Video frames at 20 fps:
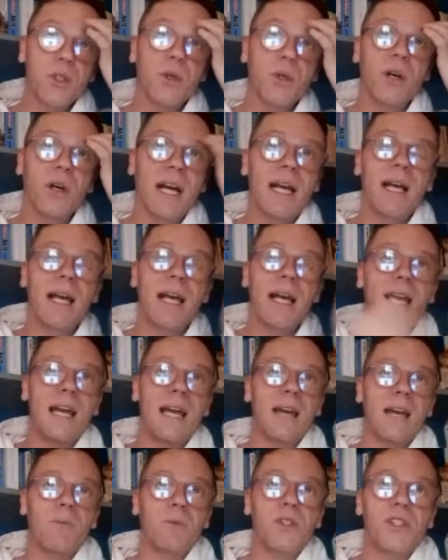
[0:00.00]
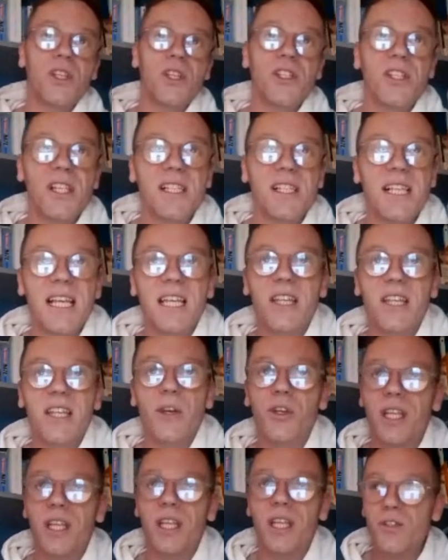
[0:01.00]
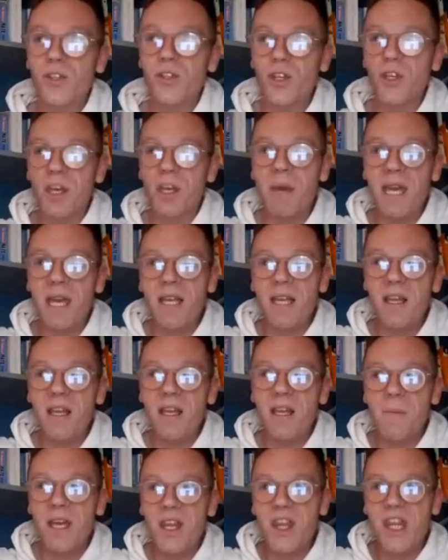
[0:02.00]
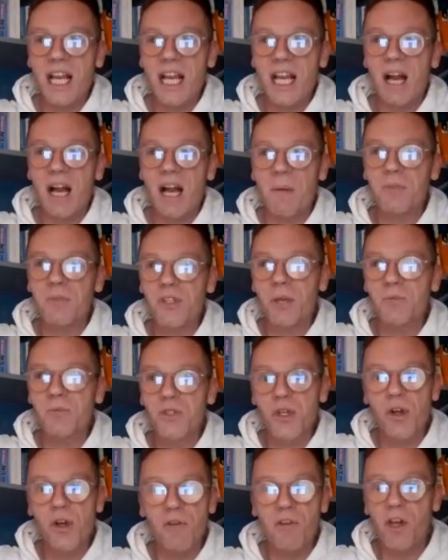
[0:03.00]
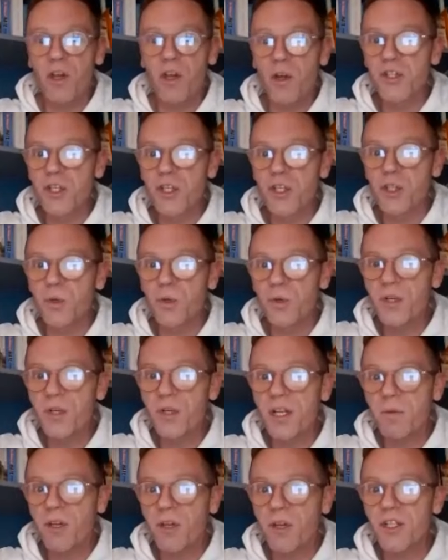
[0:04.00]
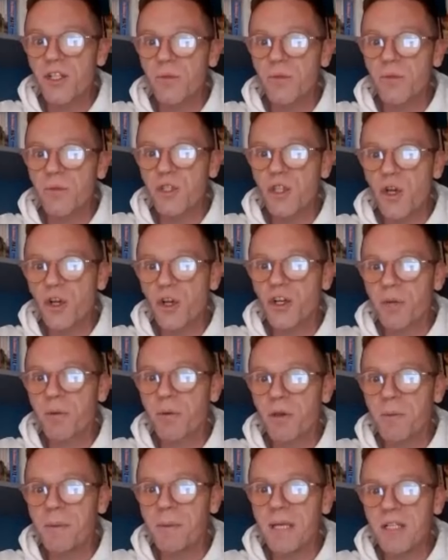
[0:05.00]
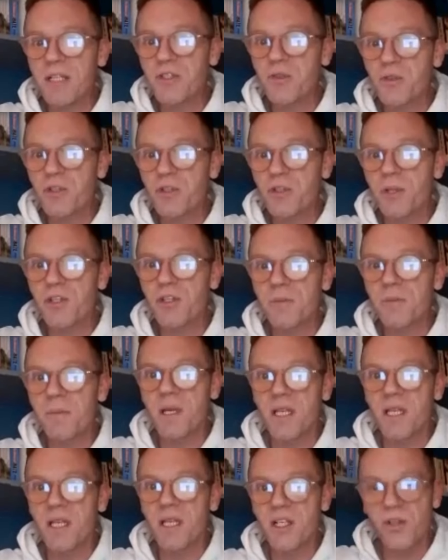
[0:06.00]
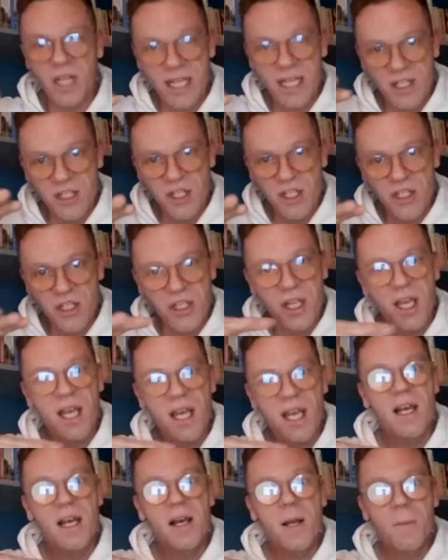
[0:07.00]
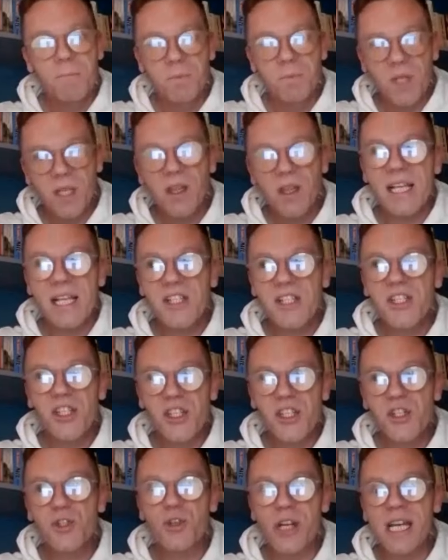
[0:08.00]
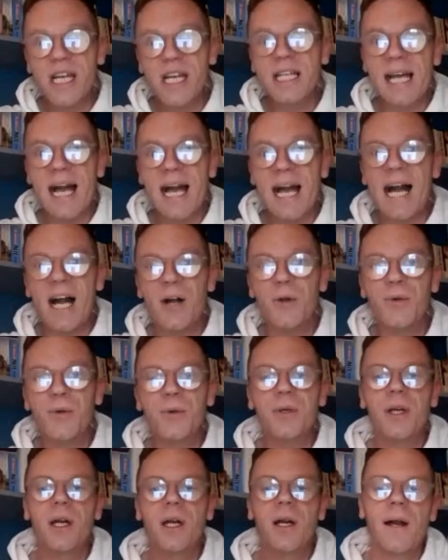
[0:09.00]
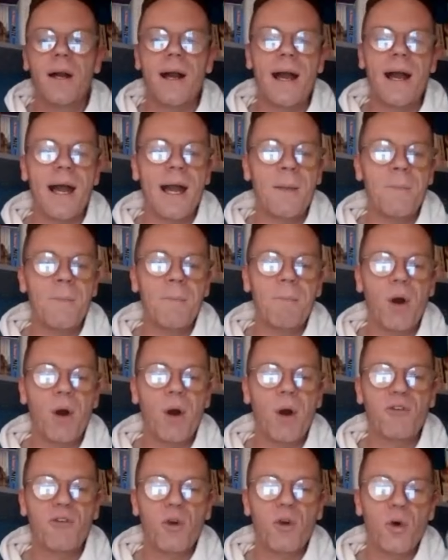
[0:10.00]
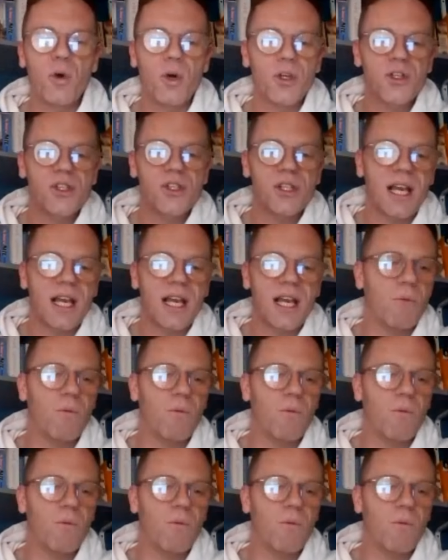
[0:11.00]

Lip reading: So it was just to say to the audience, look, you might think I'm some sort of closet Tory because I was talking about personal responsibility. So let's just straighten that out. But of course,